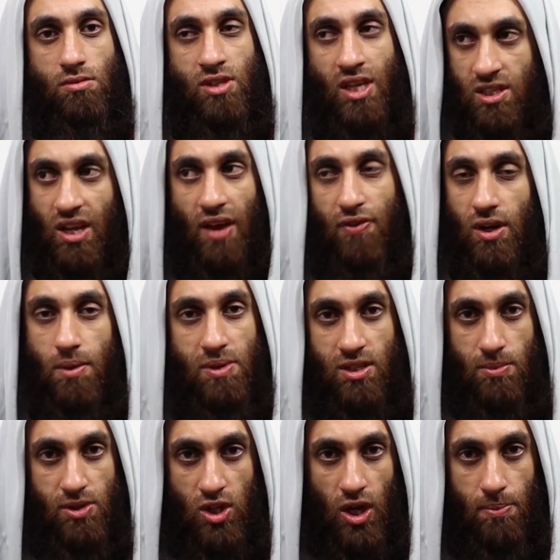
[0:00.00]
There's definitely been
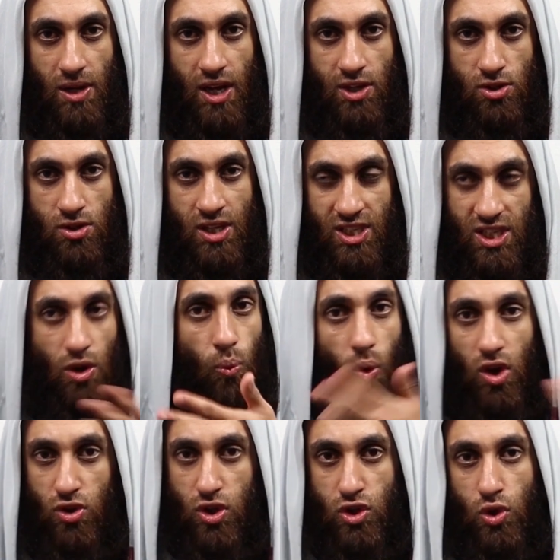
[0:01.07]
some interpretation. There's either
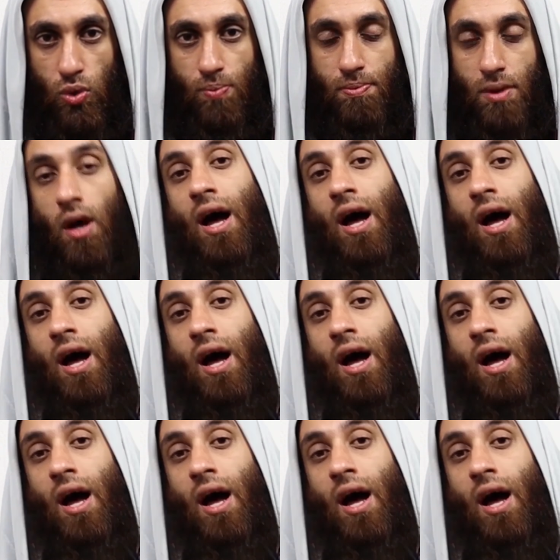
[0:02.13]
one of the two.